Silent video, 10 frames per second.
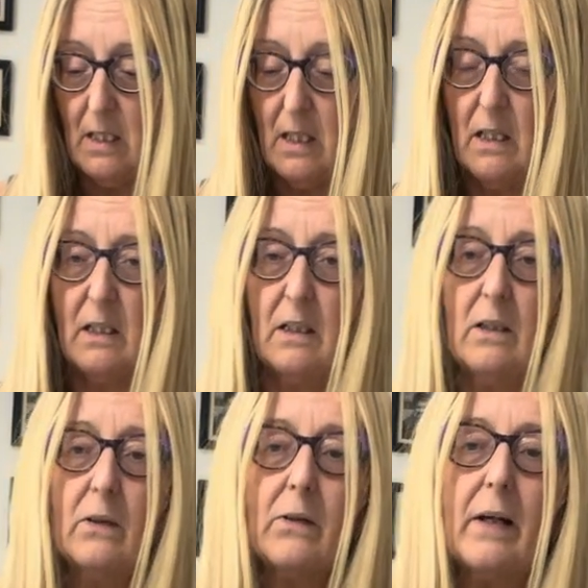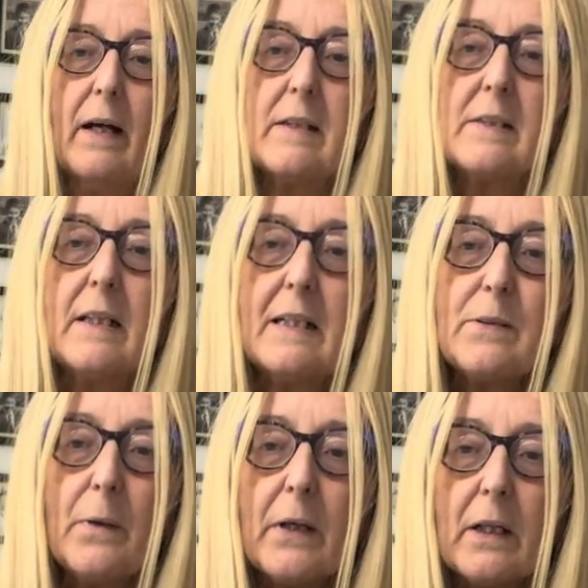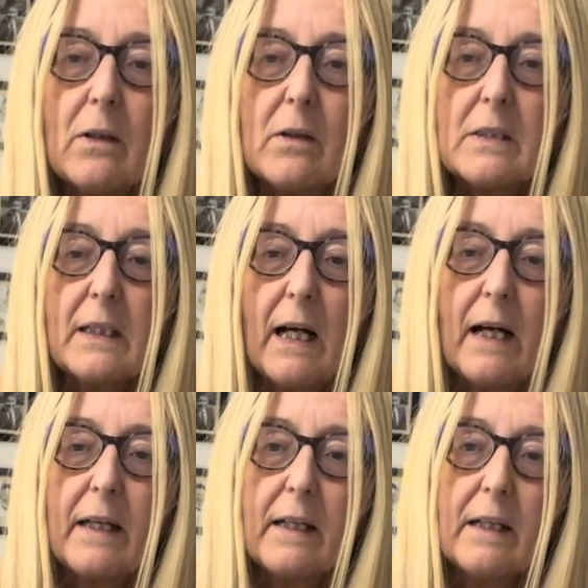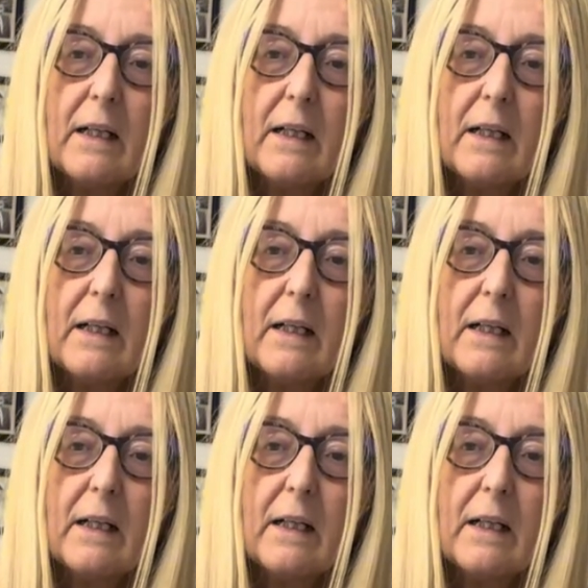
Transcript: Okay, so that's what it looks like.